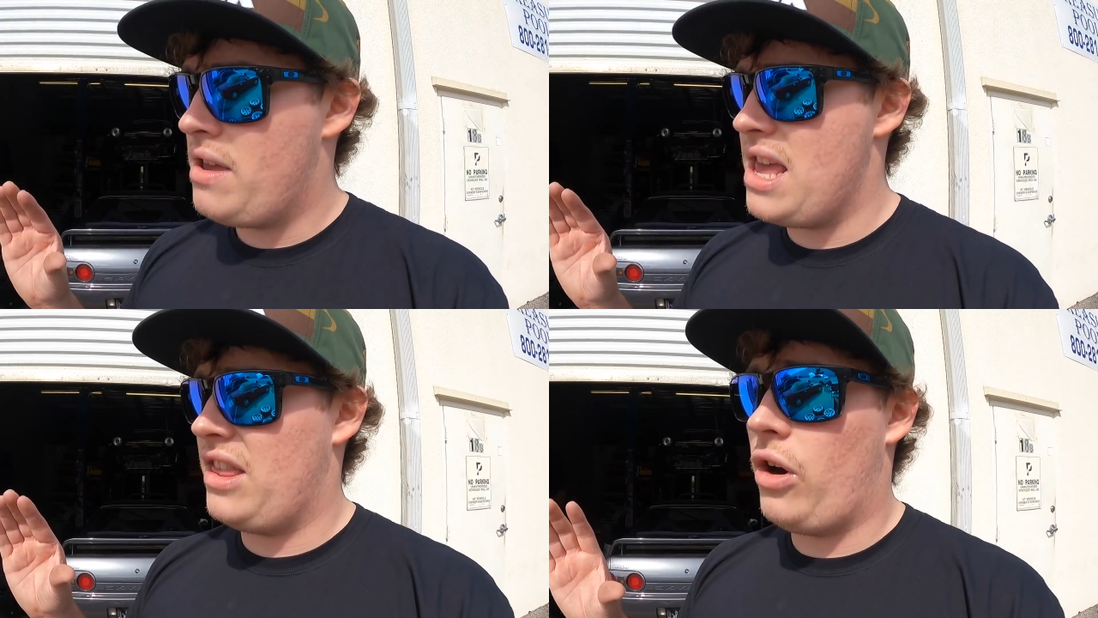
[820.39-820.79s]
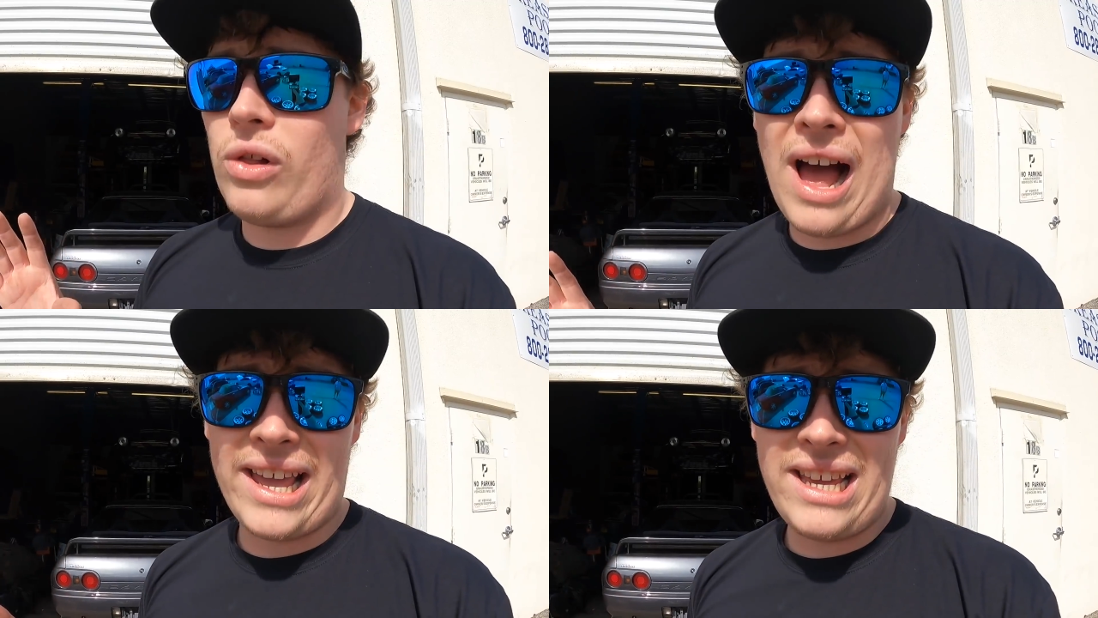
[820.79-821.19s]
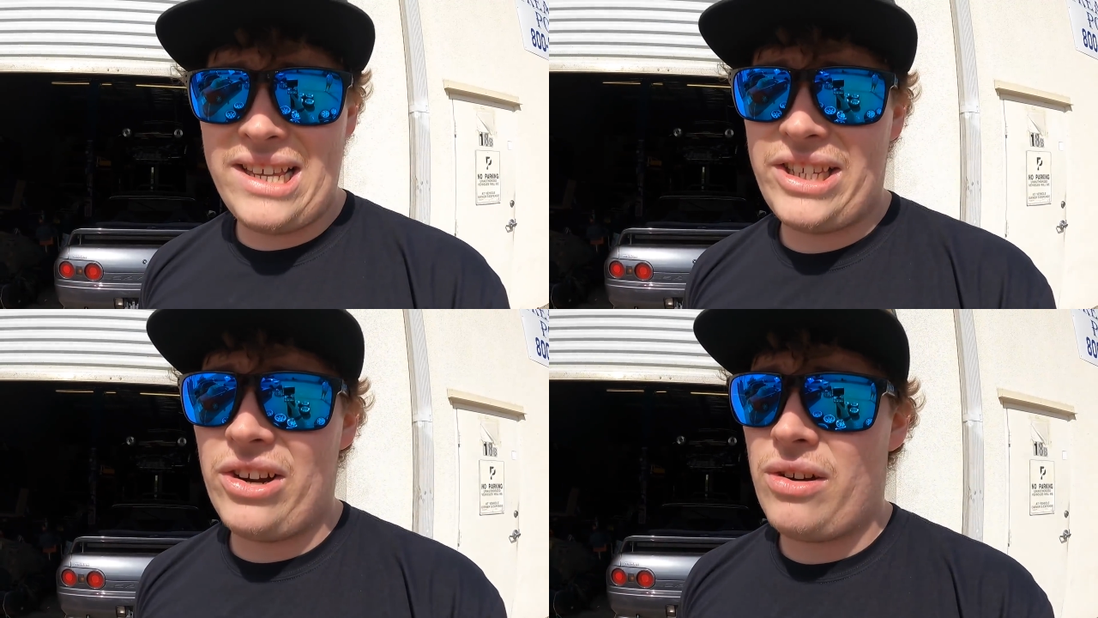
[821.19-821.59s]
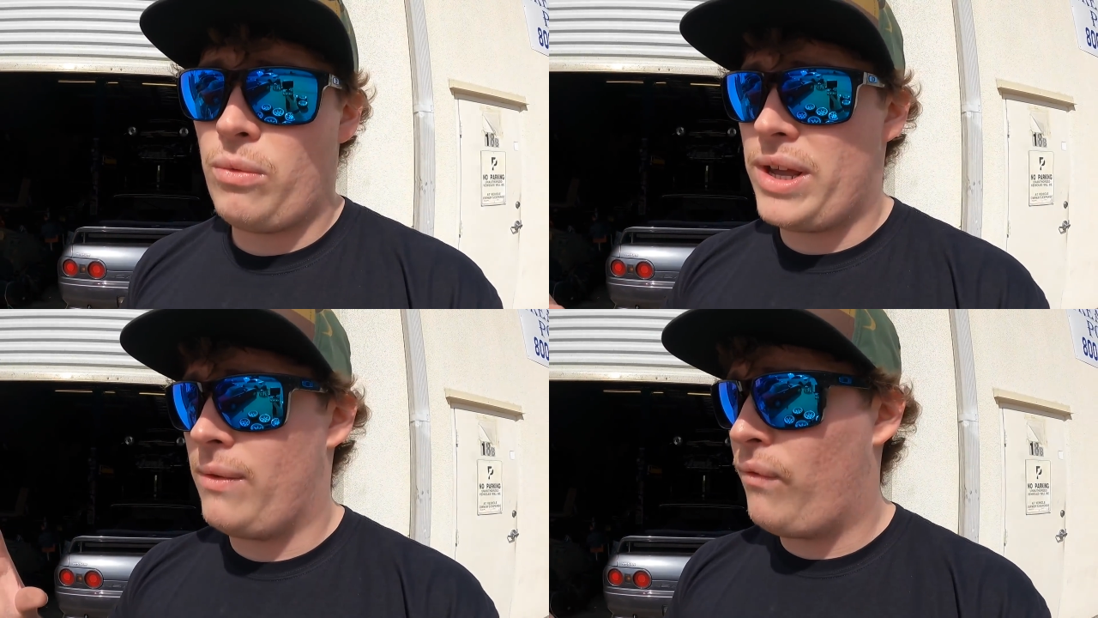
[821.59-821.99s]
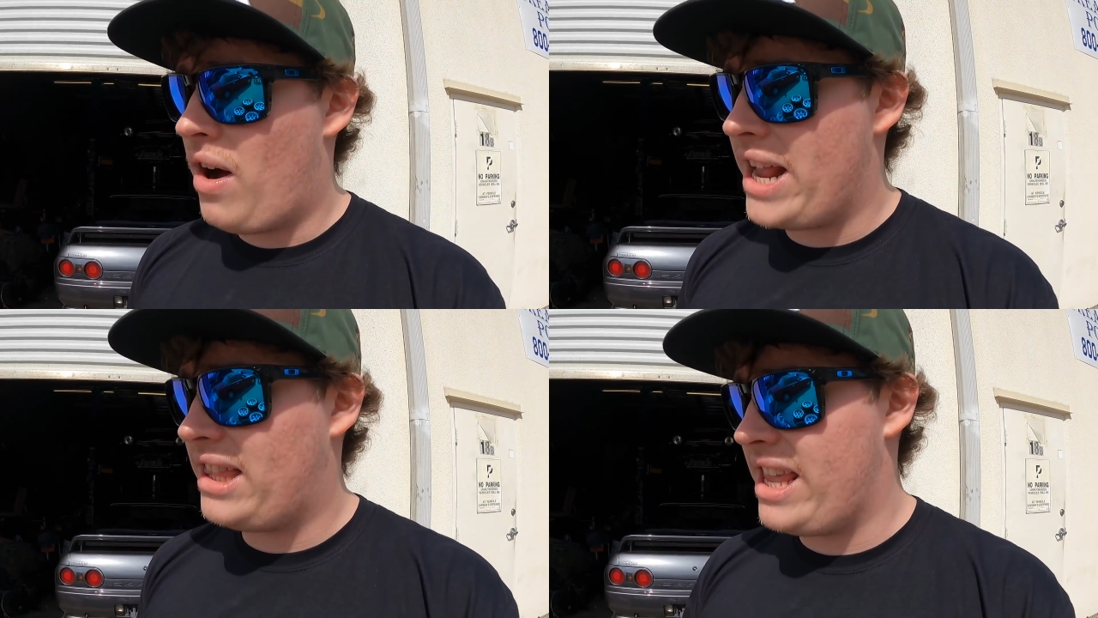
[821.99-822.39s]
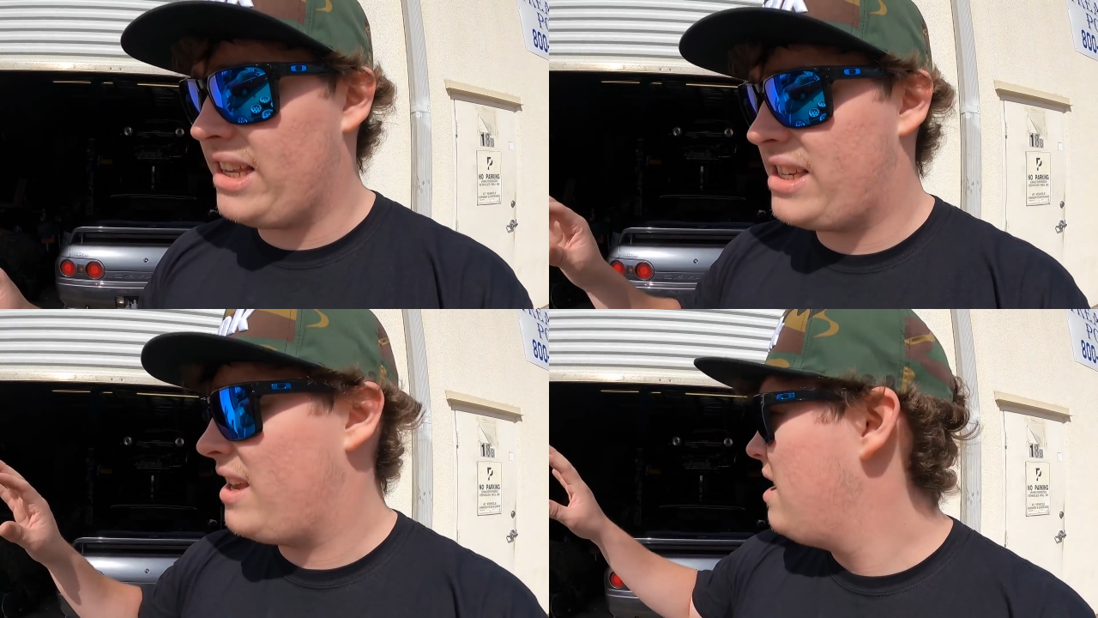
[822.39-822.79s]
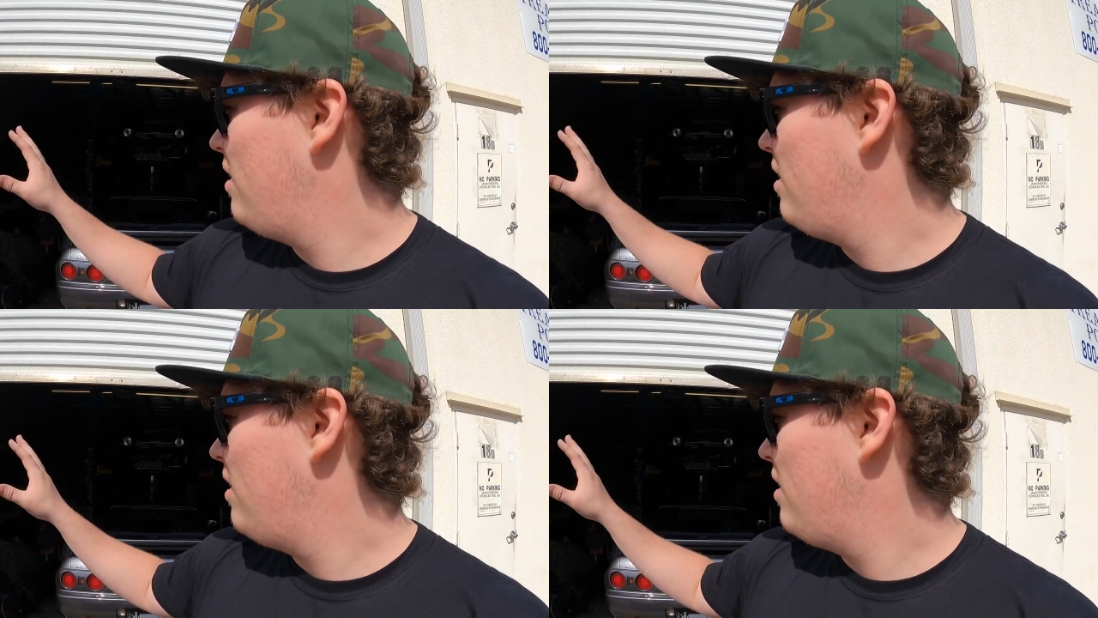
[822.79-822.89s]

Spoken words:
They're a lot easier. We can find things.